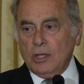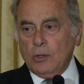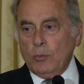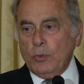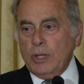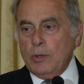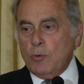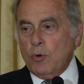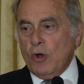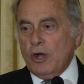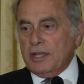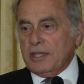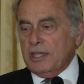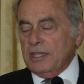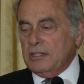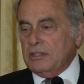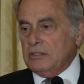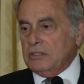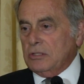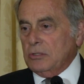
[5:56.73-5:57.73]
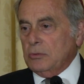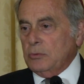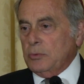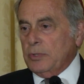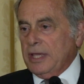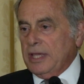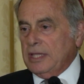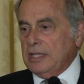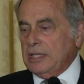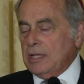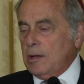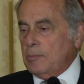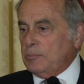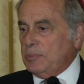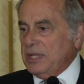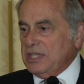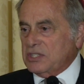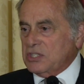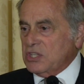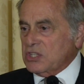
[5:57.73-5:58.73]
We walk into a
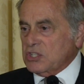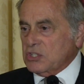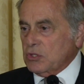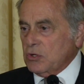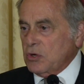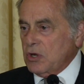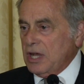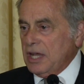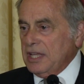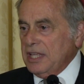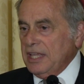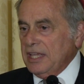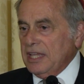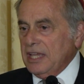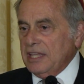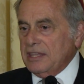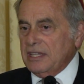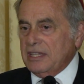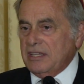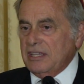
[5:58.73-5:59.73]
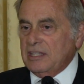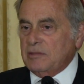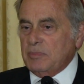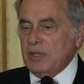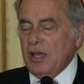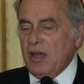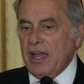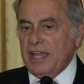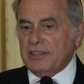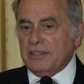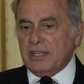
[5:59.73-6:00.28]
pizza store, and the kid behind